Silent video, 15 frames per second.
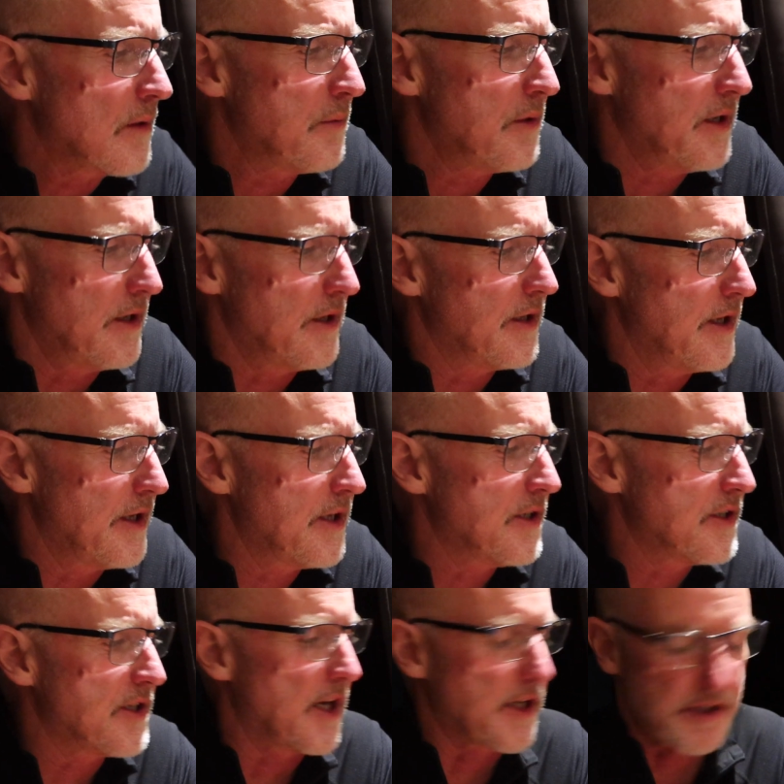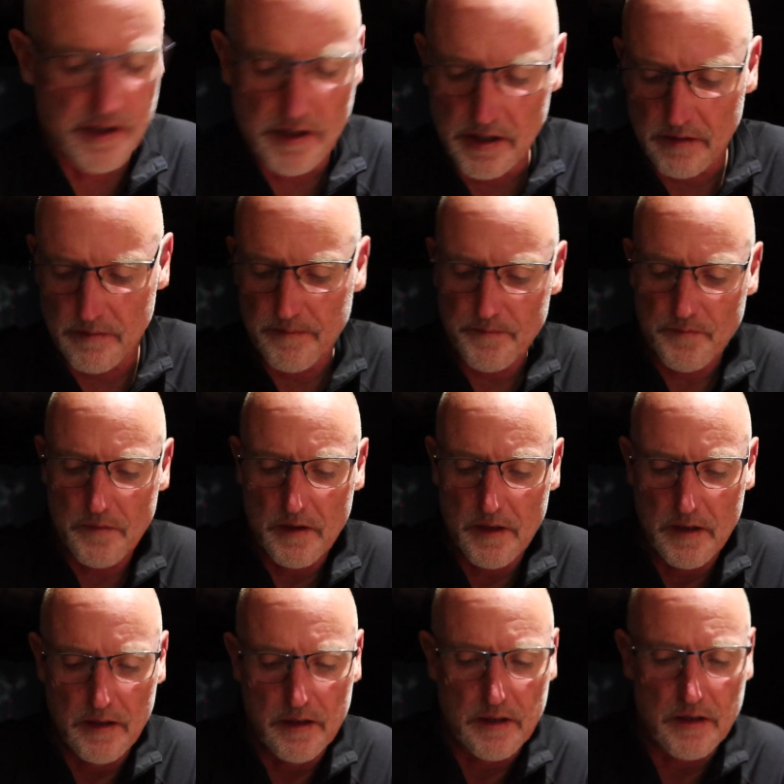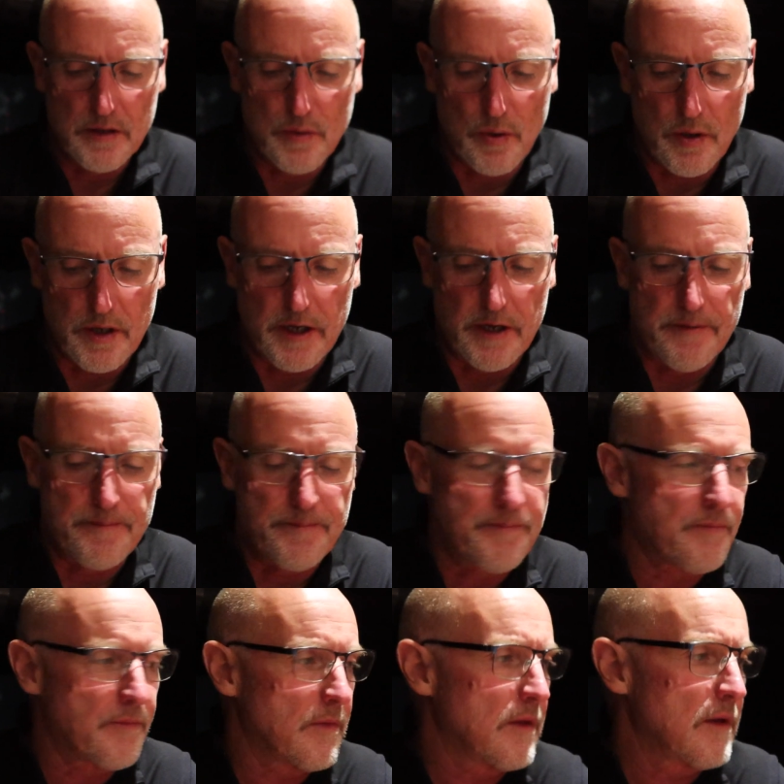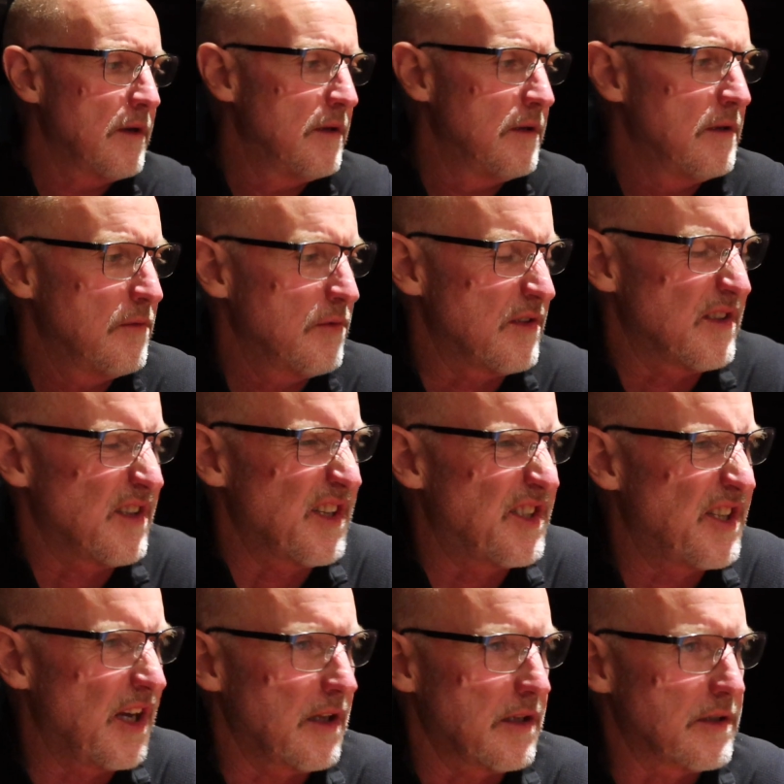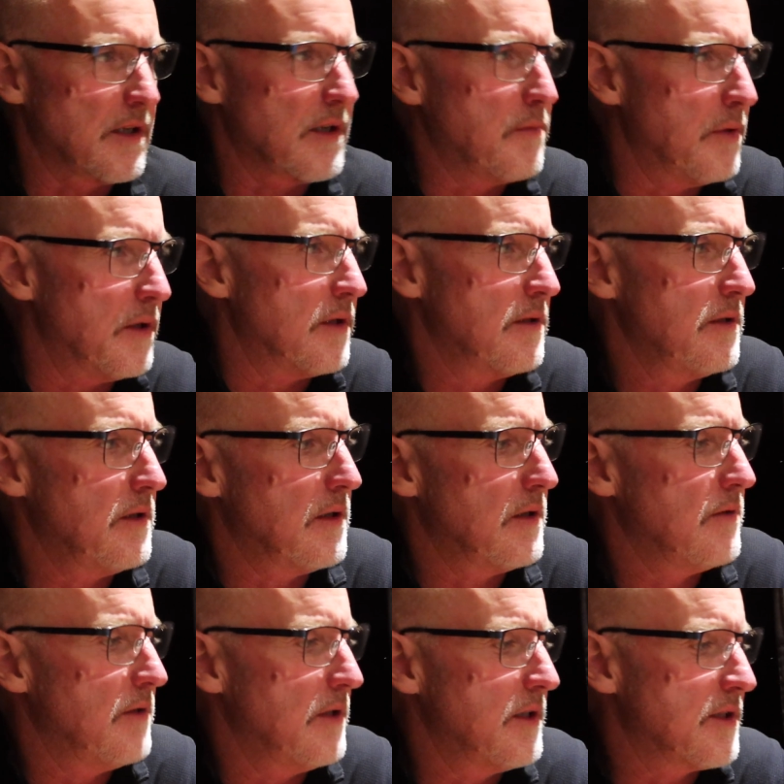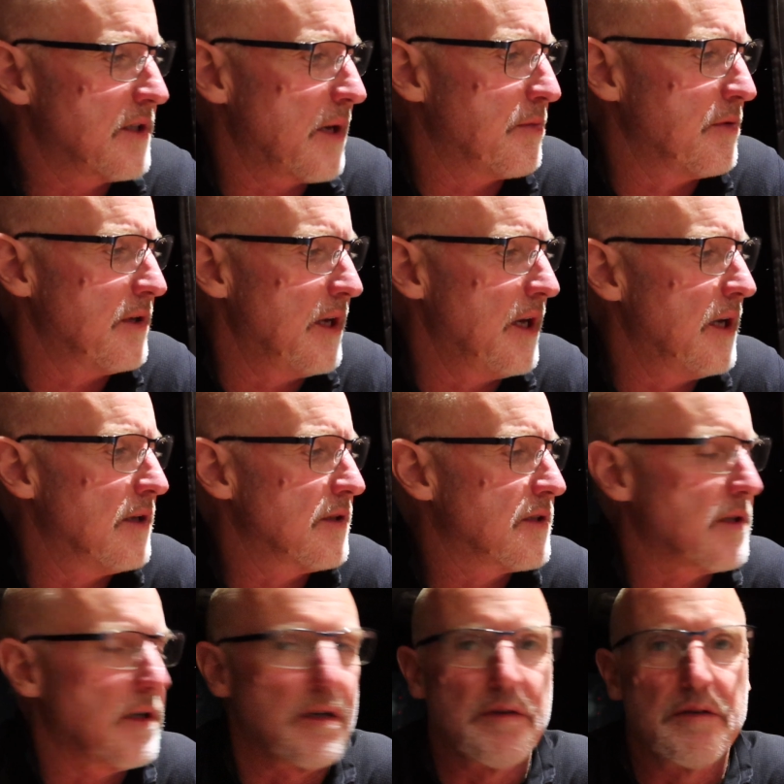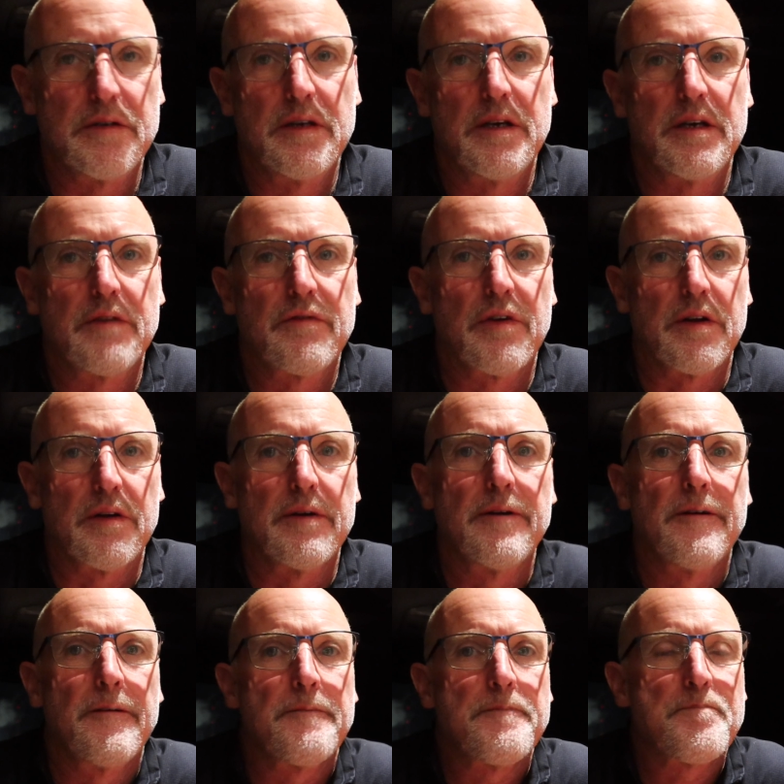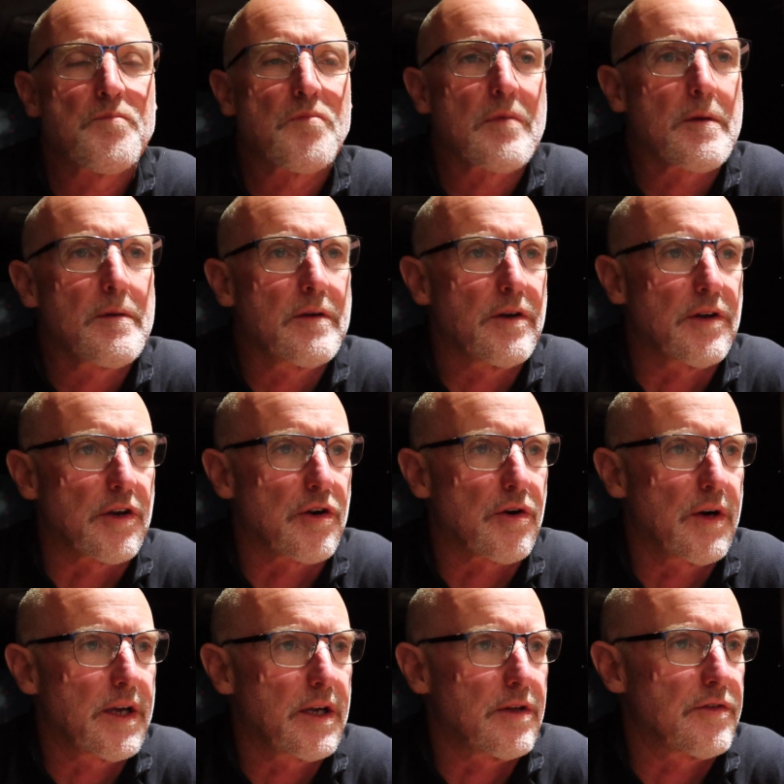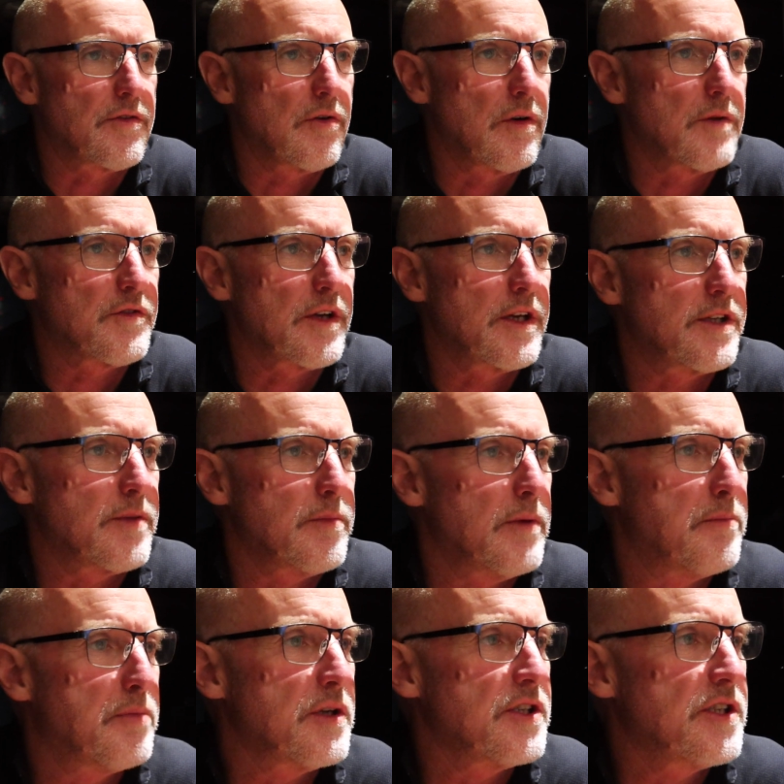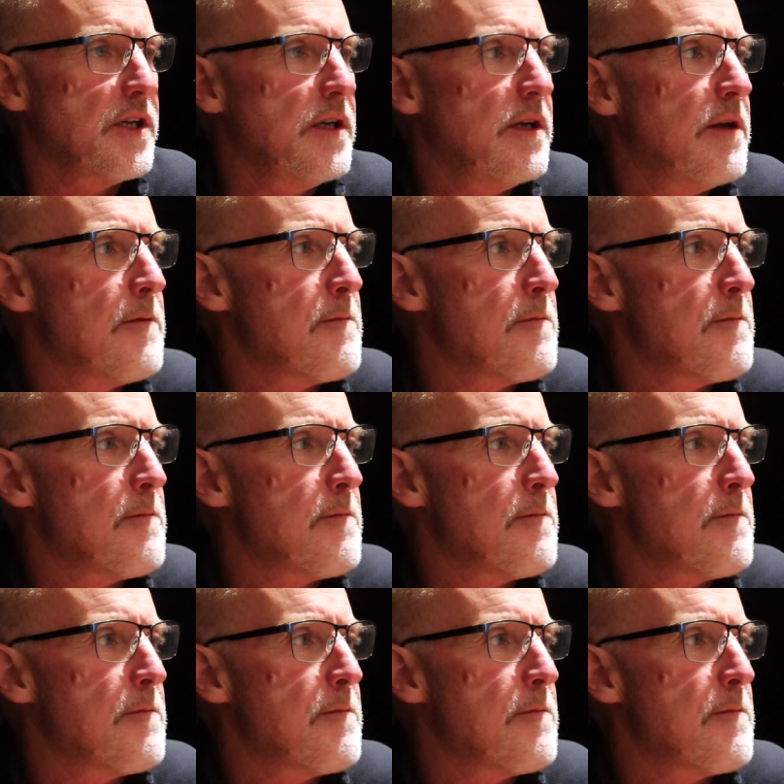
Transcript: Yeah, it is actually quite a, wouldn't say challenging, but you know, it is up and down. So yeah, you've got to crank at times. It gets a bit pinchy,